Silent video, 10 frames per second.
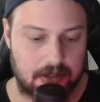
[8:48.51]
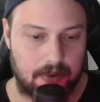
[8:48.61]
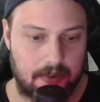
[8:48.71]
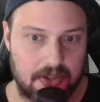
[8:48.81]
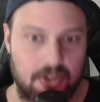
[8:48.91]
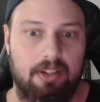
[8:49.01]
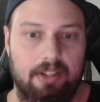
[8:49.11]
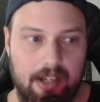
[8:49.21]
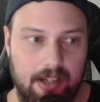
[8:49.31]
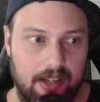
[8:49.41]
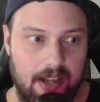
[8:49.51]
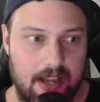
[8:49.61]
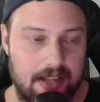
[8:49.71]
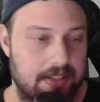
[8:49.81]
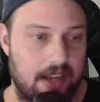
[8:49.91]
originally
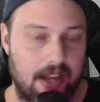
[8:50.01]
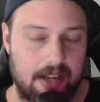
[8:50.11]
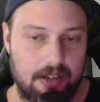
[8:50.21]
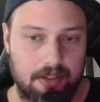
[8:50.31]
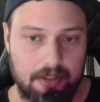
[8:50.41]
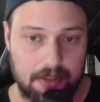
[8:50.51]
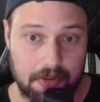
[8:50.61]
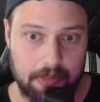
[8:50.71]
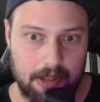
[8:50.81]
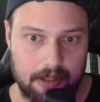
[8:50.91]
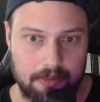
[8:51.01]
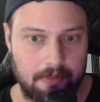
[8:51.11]
as any other human.